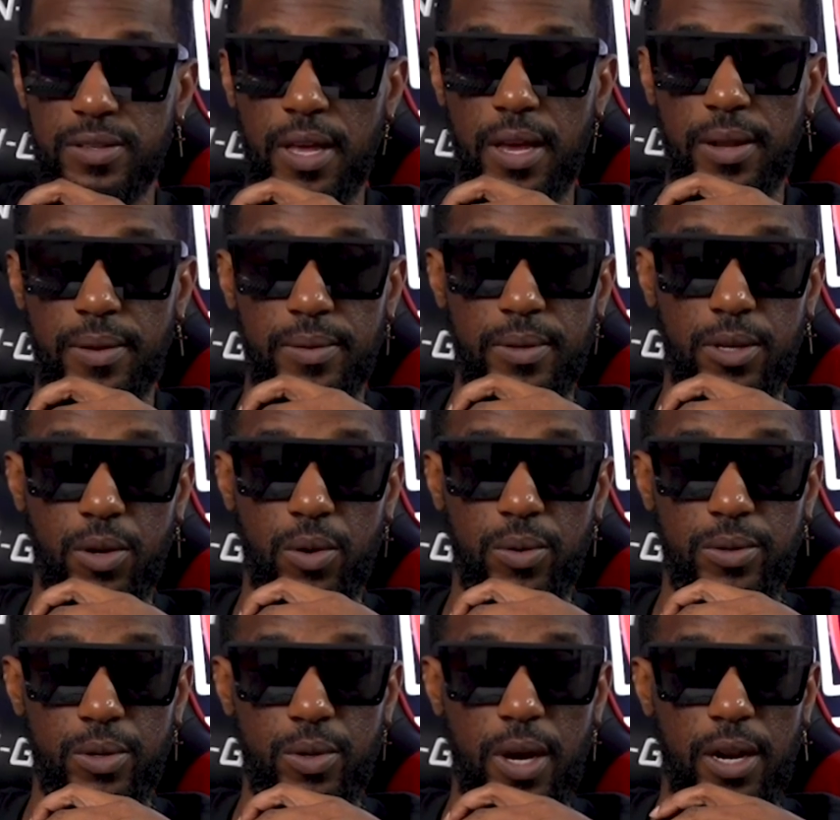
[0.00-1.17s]
that, you know,
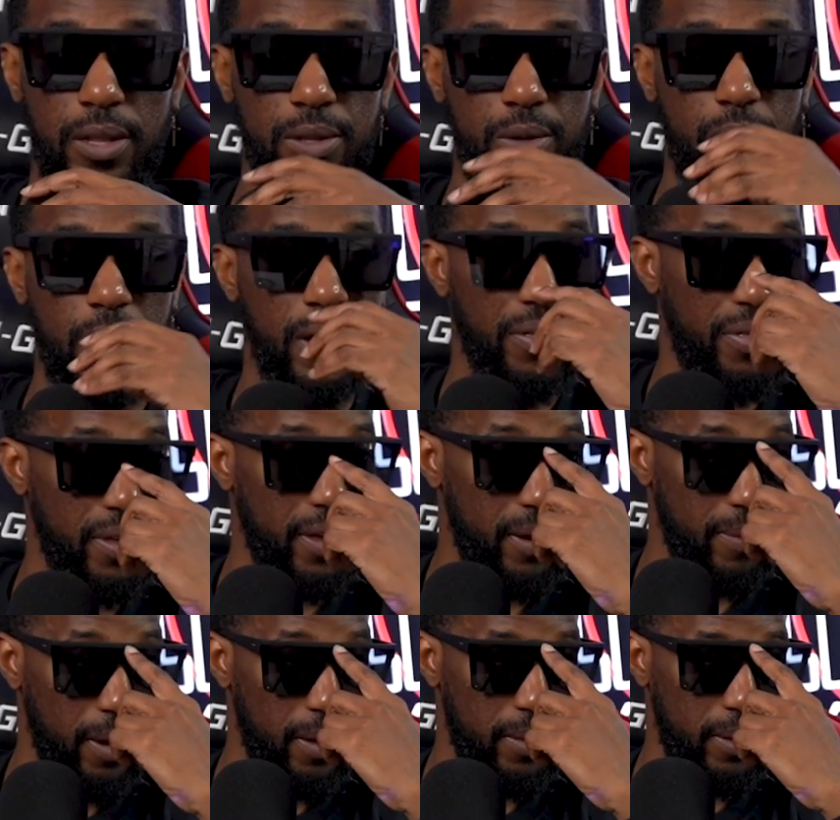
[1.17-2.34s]
you gotta think
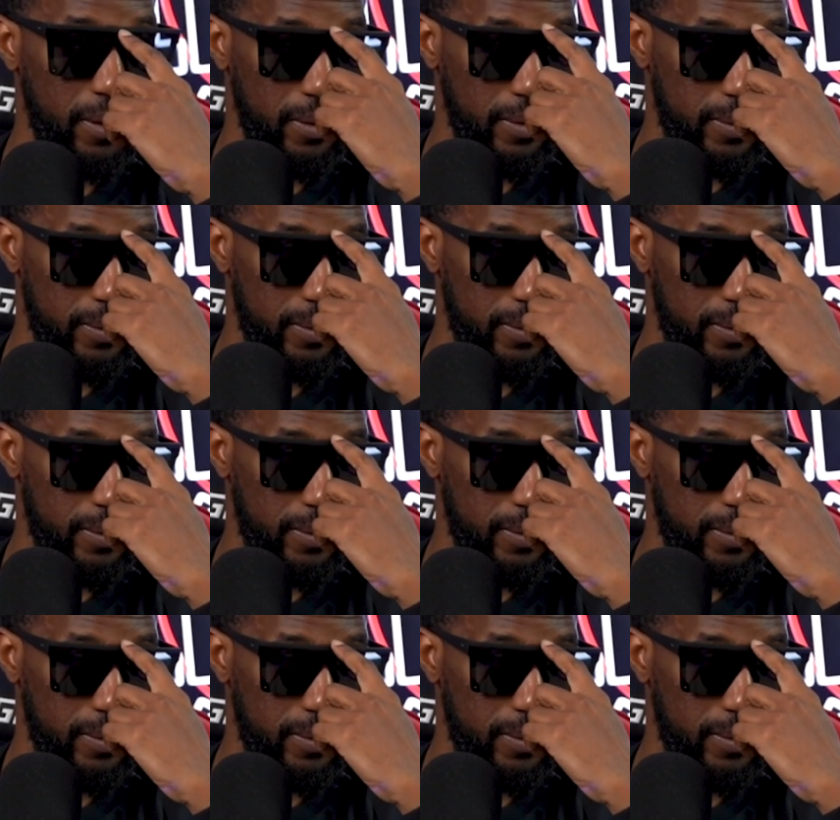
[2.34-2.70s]
about the